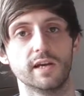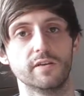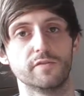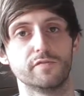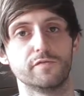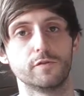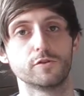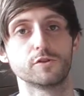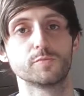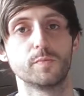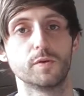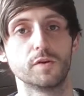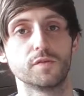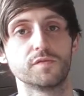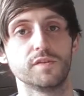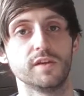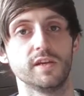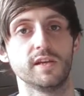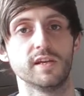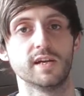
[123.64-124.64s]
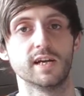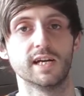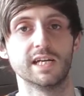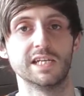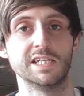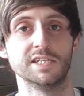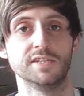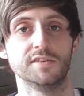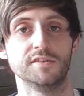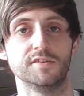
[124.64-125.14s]
first birthday
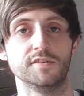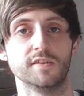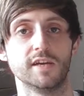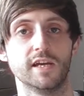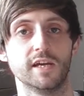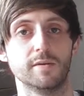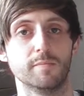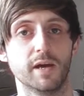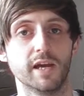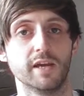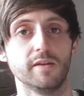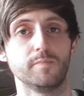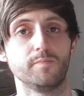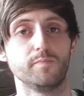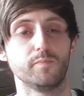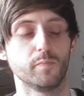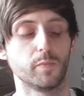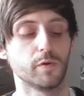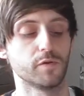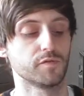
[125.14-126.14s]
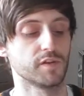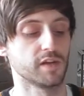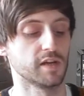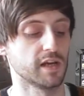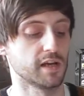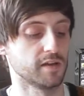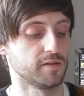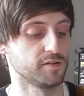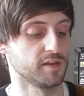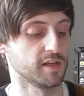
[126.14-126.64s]
and my
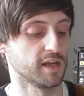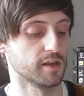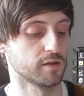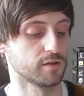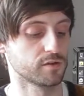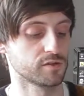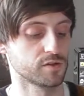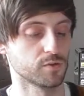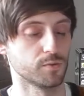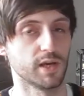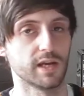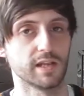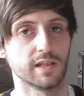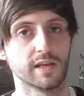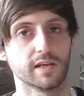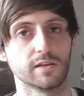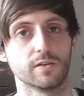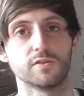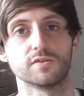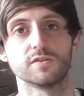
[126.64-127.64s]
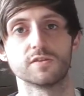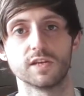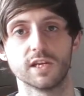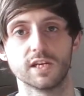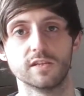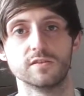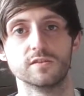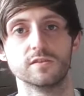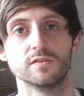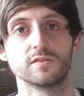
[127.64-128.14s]
birthday together, so we had like lots of
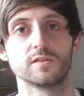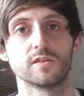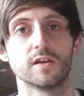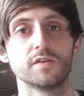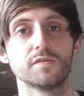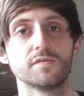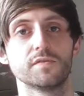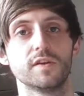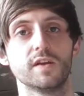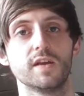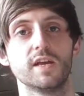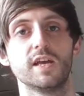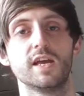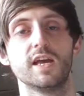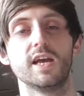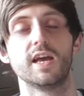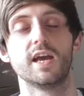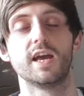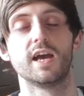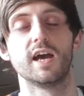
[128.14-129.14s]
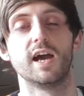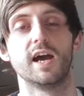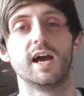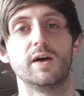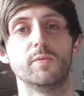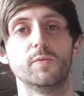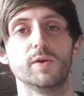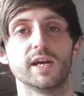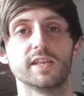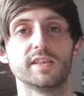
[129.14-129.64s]
kids and stuff.
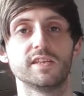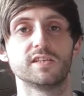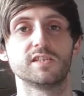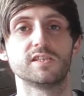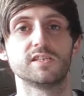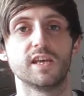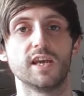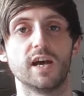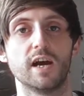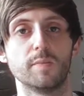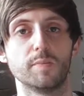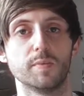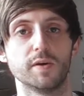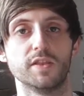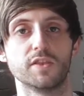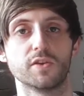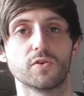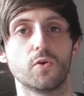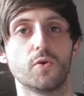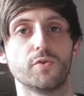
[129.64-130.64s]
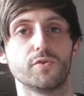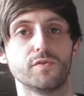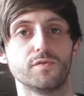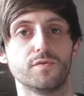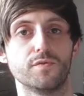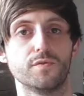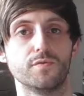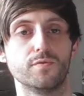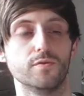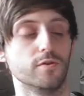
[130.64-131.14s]
And we had this set up in the corner of
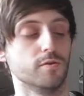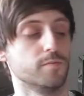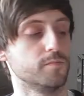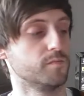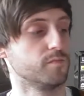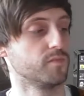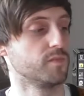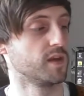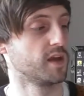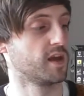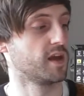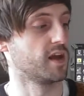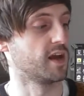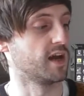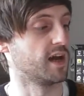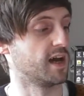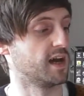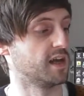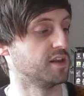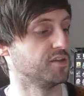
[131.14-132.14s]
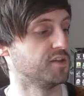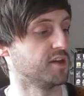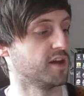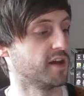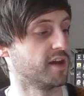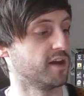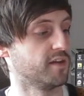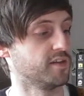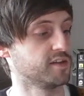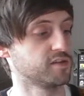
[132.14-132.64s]
the room, and
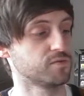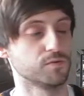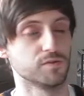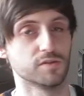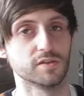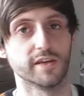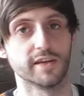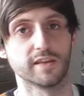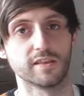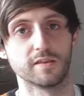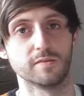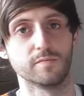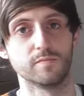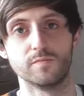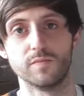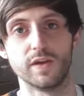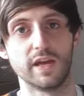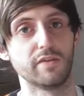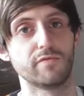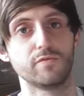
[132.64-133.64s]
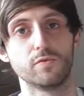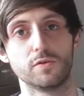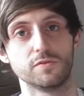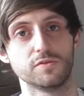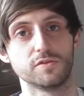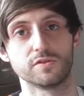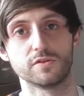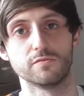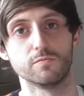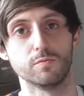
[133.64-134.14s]
this was like everyone
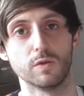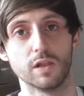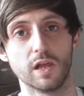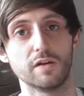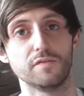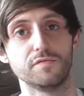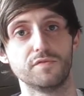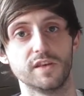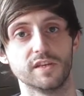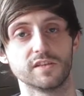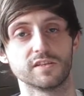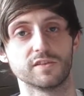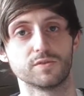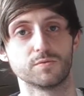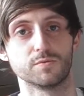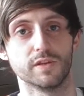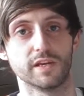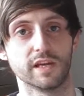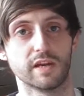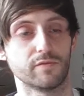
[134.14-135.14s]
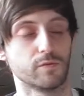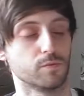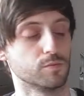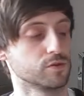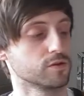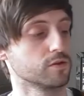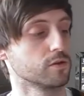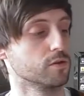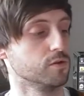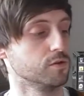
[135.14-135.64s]
just loved this. This was like everyone
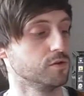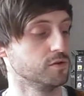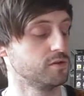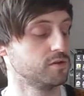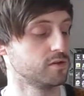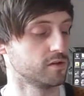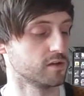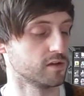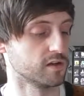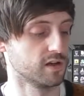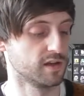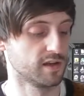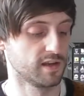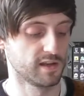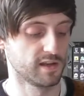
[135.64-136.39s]
was glued to it,